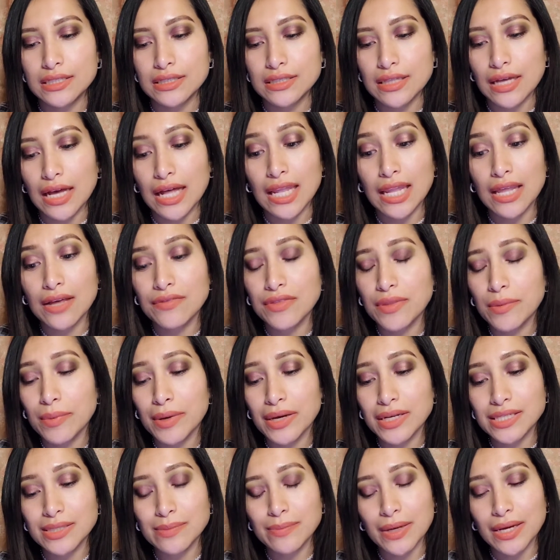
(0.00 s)
I love the
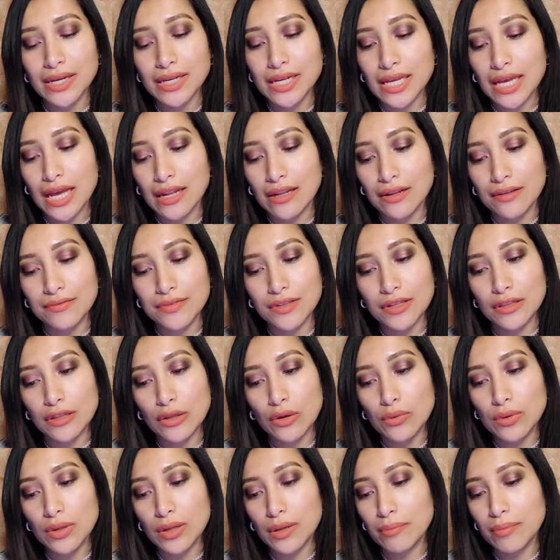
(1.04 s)
Bugs Bunny. I love the
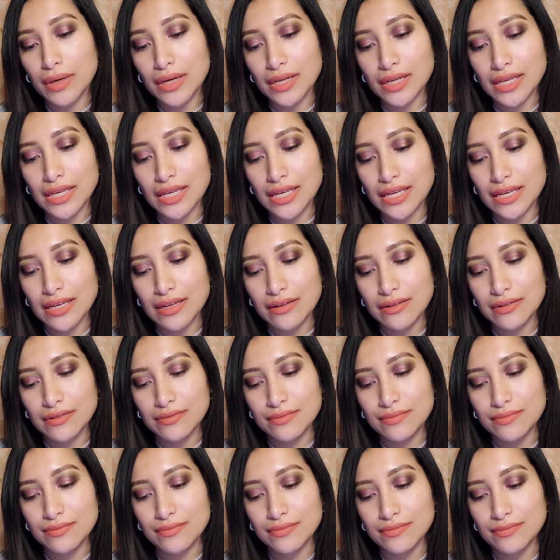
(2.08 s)
Lola Bunny.
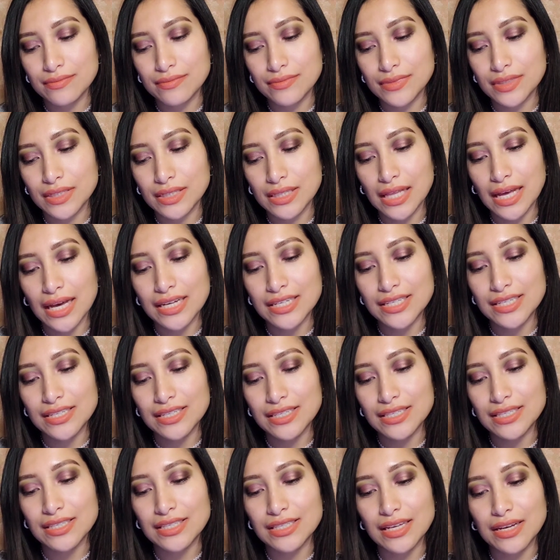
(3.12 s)
The
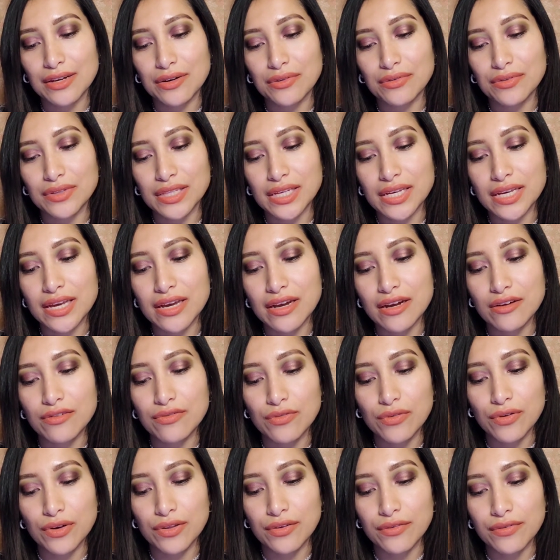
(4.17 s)
lashes, I don't really care
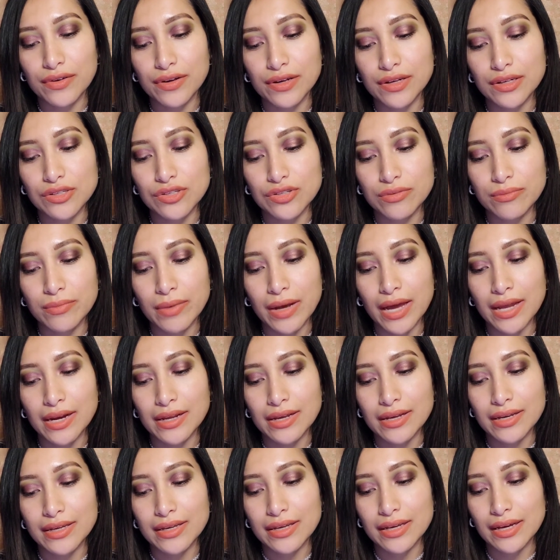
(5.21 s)
for. They're very
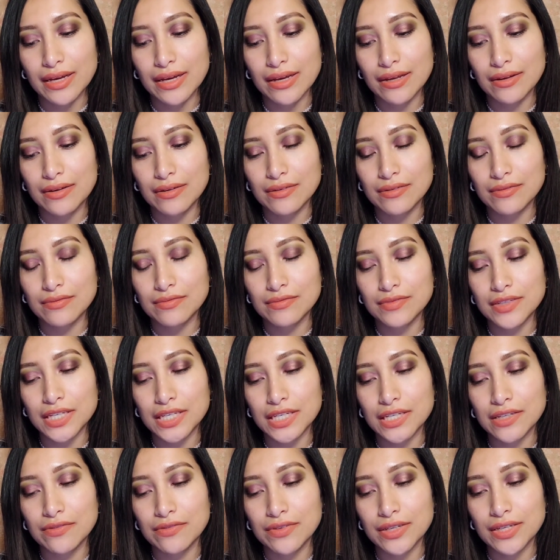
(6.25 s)
dramatic and
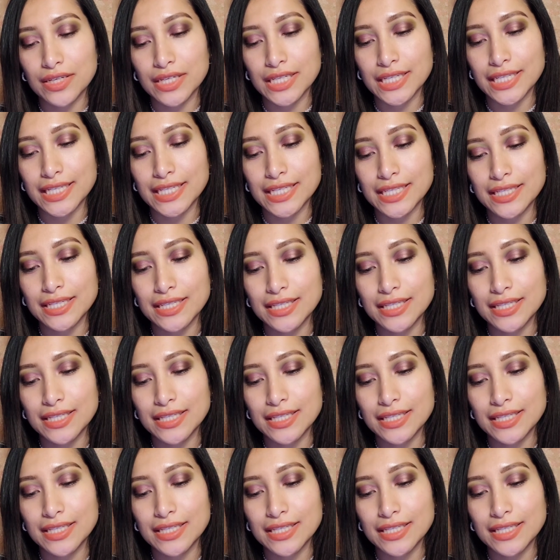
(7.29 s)
very, very